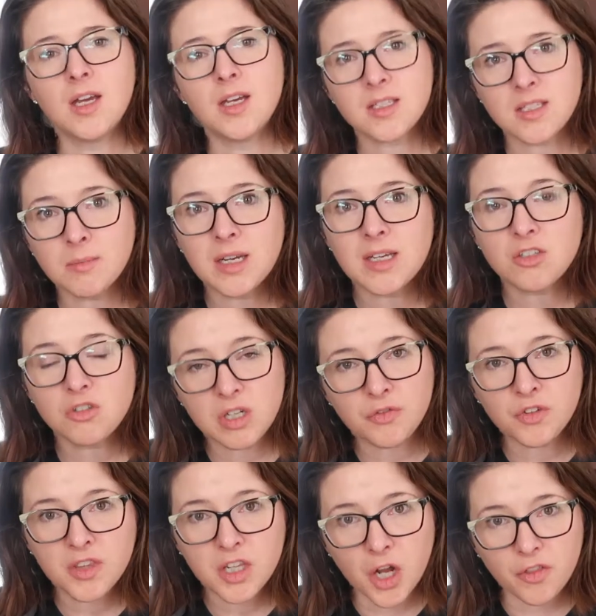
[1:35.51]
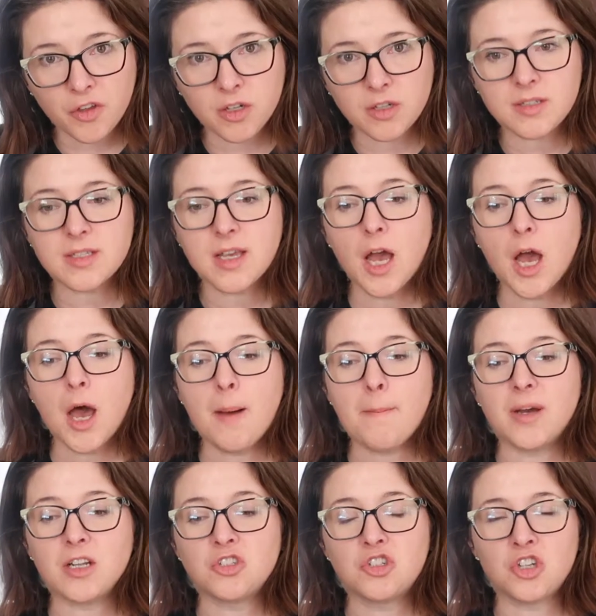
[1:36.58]
Some days are different than others,
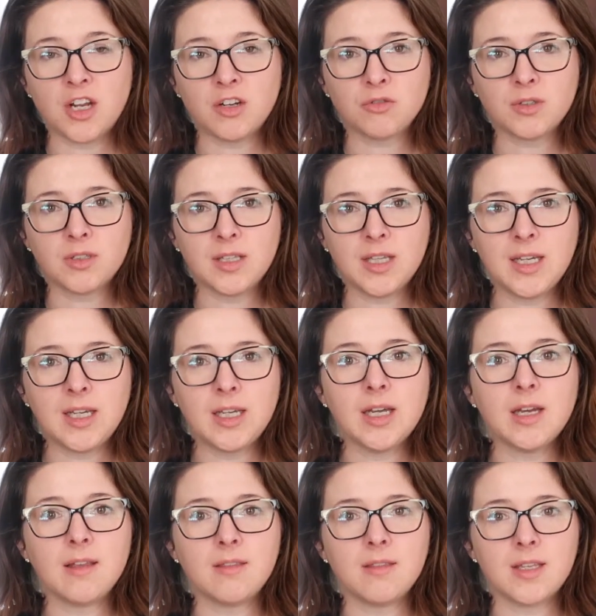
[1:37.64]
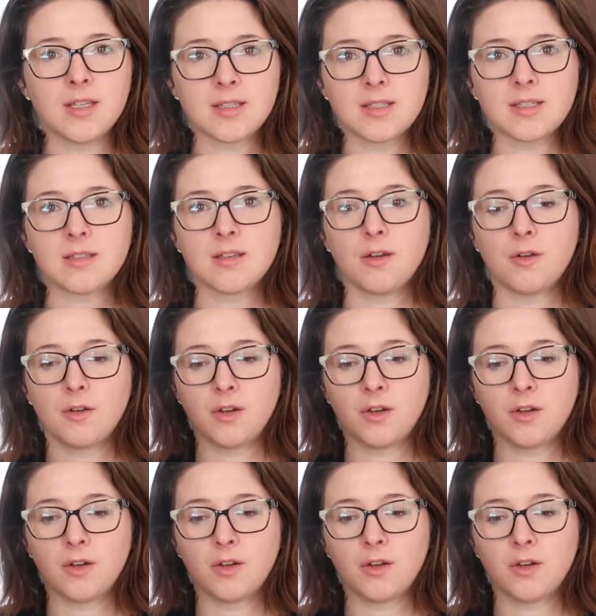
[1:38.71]
but generally this